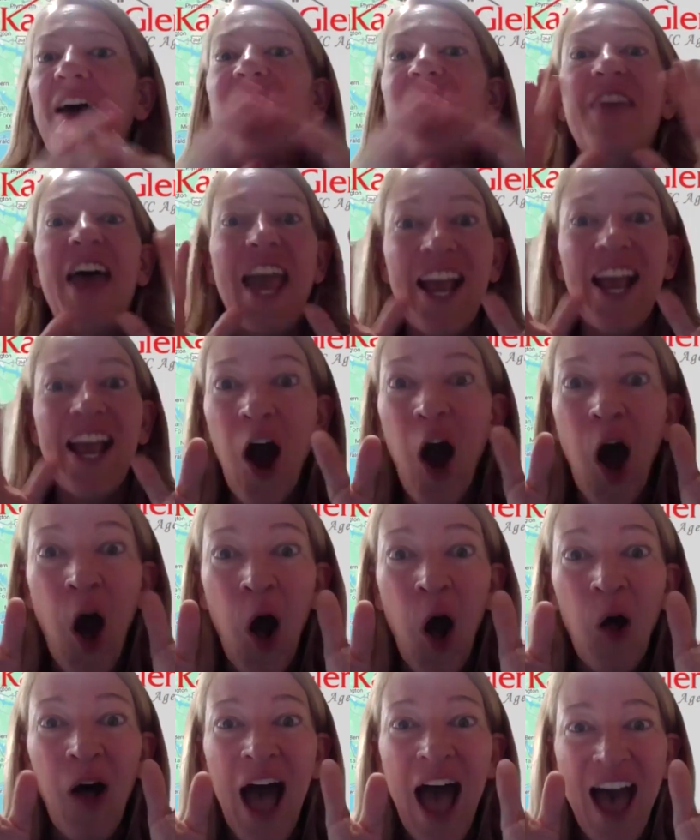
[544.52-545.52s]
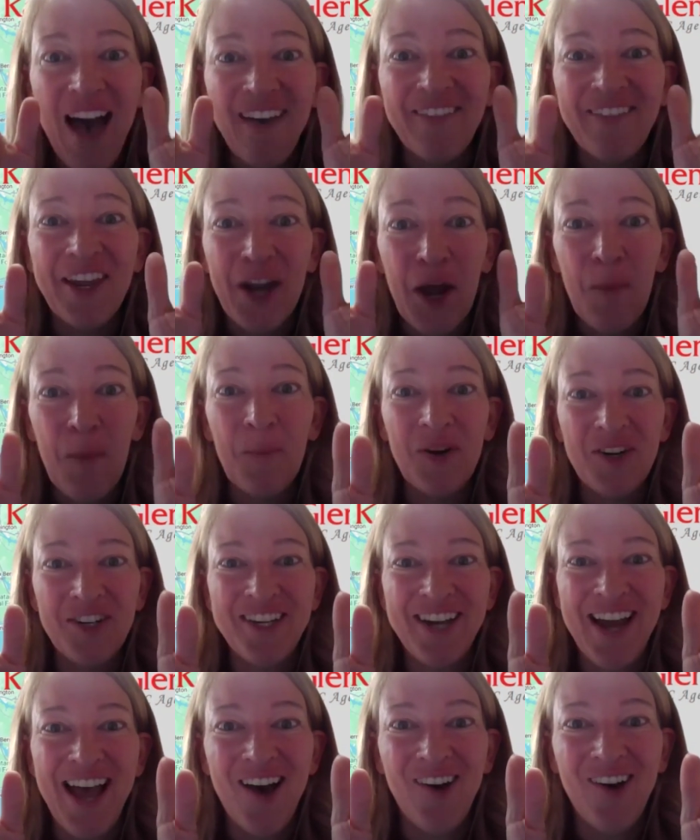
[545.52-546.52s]
They all have the numbers
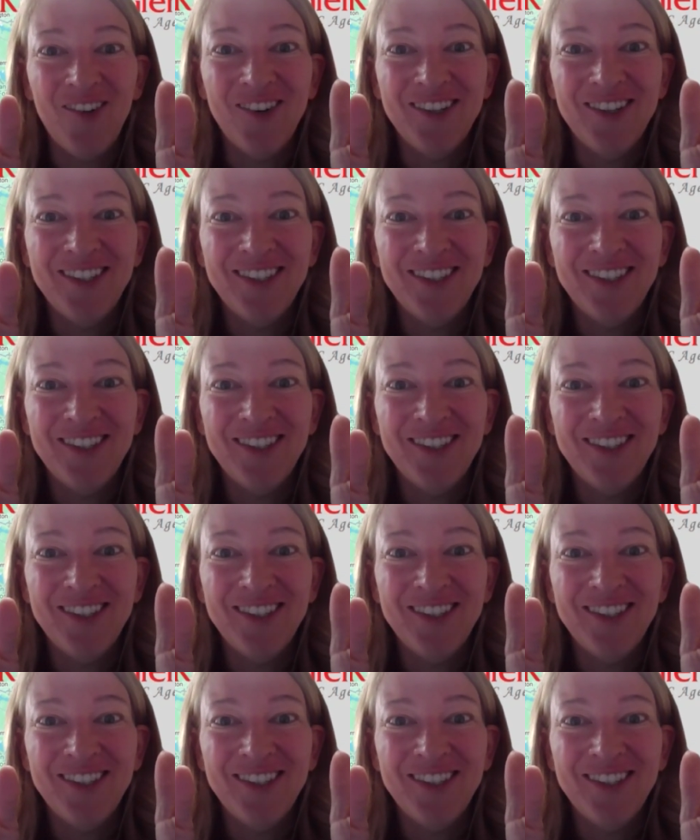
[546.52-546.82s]
now.